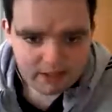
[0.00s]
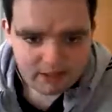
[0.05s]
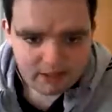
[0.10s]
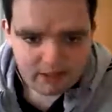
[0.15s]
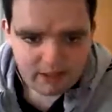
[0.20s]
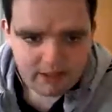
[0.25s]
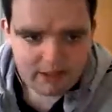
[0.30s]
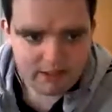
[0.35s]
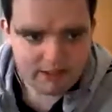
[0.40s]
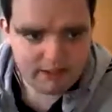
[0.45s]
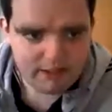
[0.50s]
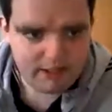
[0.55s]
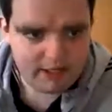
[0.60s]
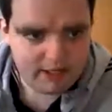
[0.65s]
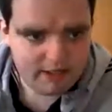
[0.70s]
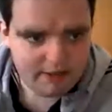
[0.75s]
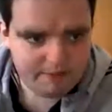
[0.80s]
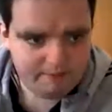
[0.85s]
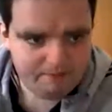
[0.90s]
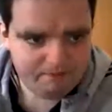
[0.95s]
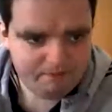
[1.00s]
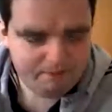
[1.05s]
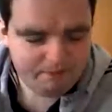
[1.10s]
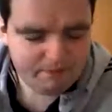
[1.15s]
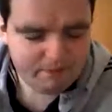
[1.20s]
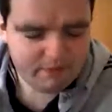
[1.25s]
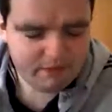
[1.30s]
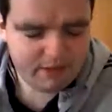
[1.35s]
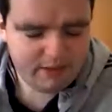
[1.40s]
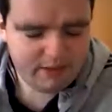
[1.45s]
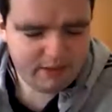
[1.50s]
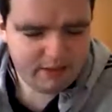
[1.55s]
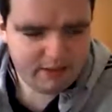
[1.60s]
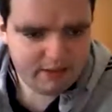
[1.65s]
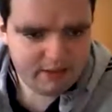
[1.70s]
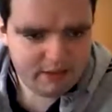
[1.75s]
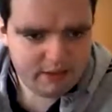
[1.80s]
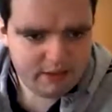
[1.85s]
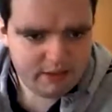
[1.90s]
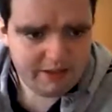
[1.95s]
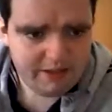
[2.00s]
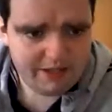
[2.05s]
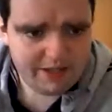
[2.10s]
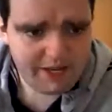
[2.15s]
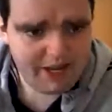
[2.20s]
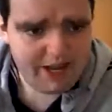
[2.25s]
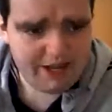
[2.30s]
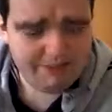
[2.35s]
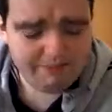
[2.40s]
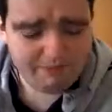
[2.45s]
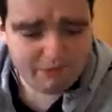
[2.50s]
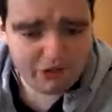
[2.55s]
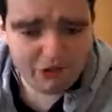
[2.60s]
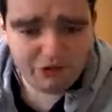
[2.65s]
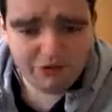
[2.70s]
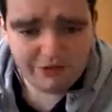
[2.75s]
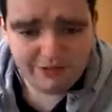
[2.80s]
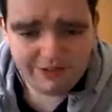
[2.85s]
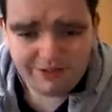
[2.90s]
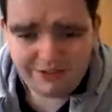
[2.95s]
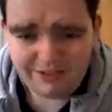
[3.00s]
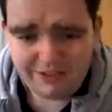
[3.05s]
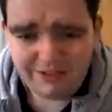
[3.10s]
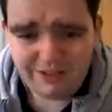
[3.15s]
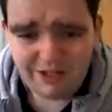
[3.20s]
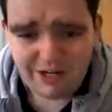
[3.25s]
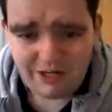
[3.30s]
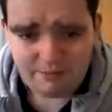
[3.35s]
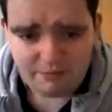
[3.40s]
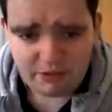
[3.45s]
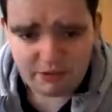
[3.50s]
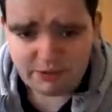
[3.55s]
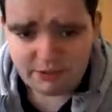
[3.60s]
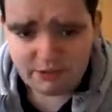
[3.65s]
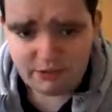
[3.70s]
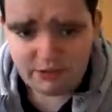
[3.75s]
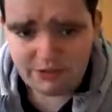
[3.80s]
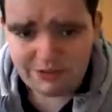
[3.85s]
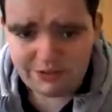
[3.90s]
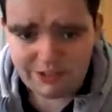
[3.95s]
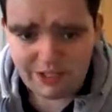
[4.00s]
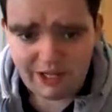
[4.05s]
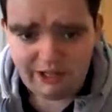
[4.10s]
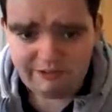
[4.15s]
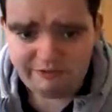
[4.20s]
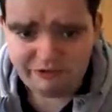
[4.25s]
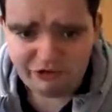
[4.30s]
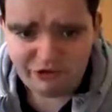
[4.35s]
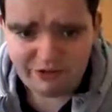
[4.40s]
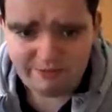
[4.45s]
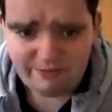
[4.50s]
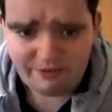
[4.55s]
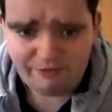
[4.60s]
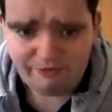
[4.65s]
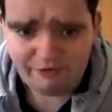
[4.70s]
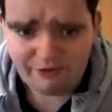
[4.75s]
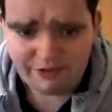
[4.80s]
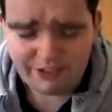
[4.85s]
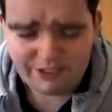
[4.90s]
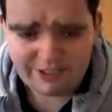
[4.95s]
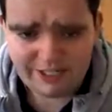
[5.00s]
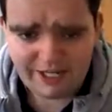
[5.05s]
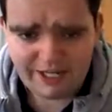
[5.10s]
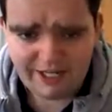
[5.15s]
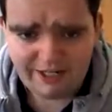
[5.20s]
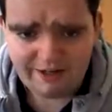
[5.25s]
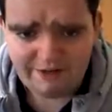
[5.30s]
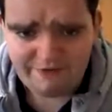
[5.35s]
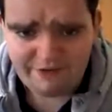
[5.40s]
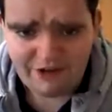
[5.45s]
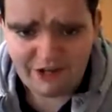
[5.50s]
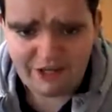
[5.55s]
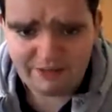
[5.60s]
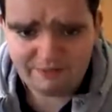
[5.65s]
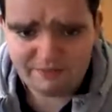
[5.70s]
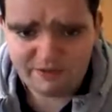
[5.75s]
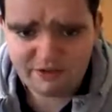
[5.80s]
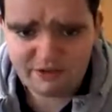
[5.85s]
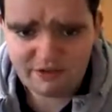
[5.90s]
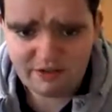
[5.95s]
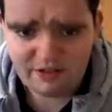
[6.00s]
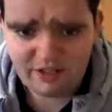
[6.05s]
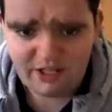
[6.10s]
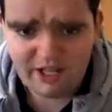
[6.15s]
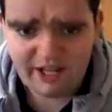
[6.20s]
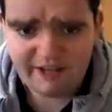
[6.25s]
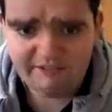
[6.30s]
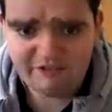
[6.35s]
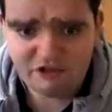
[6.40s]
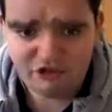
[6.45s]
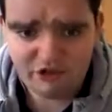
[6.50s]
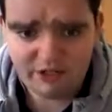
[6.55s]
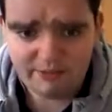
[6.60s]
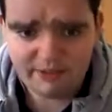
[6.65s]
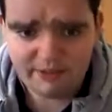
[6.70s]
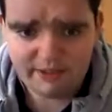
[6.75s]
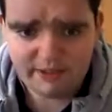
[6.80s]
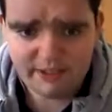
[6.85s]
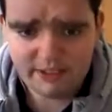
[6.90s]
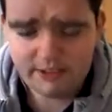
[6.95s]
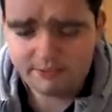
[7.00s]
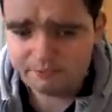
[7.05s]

And I'm just live streaming for the sake of live streaming.